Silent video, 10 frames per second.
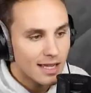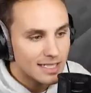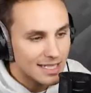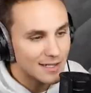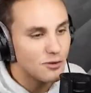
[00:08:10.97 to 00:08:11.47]

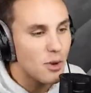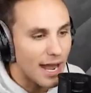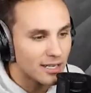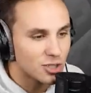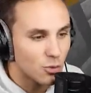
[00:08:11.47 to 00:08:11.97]
He says, if you
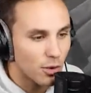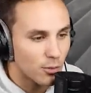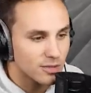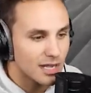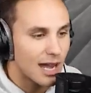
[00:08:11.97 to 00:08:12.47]
enter one
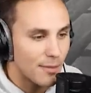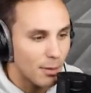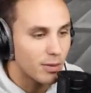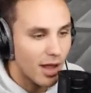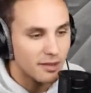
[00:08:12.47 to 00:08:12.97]
more time,
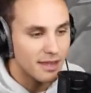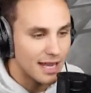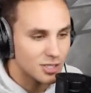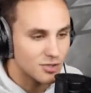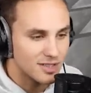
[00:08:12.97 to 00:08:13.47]
I'll block the
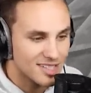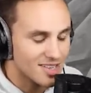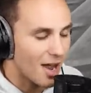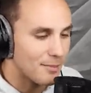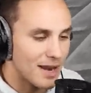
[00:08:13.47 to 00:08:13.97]
entrance.
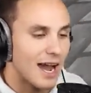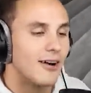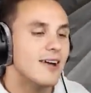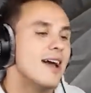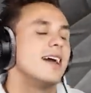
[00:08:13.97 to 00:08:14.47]
Stop
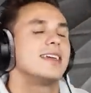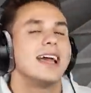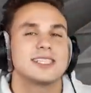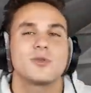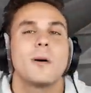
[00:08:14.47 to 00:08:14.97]
now.
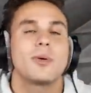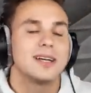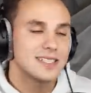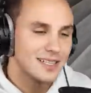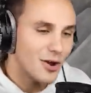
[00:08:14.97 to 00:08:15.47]
Guess what,
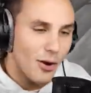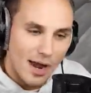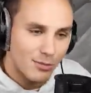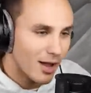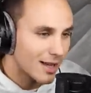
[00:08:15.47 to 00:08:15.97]
Preston? Go
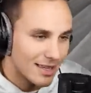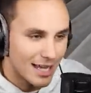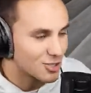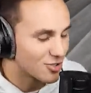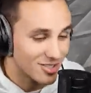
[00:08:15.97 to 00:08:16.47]
ahead, block the
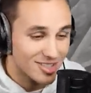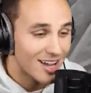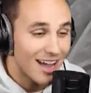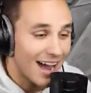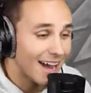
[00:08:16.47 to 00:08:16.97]
entrance.
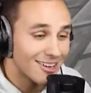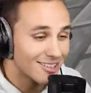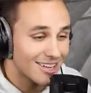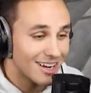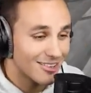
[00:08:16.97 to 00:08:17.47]
I
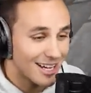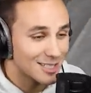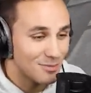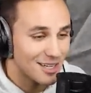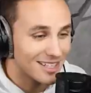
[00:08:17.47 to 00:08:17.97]
could care
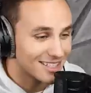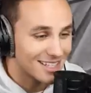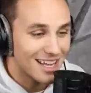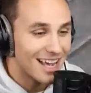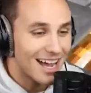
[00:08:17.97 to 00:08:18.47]
less
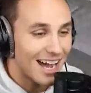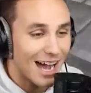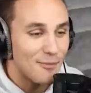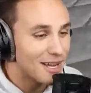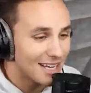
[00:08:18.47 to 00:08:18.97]
because
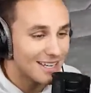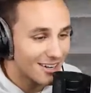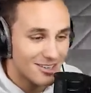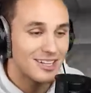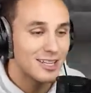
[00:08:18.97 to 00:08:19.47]
I'm hidden
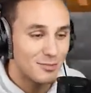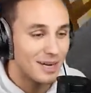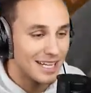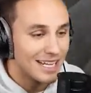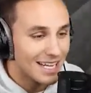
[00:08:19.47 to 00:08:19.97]
underneath,
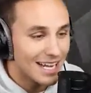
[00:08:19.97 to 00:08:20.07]
buddy.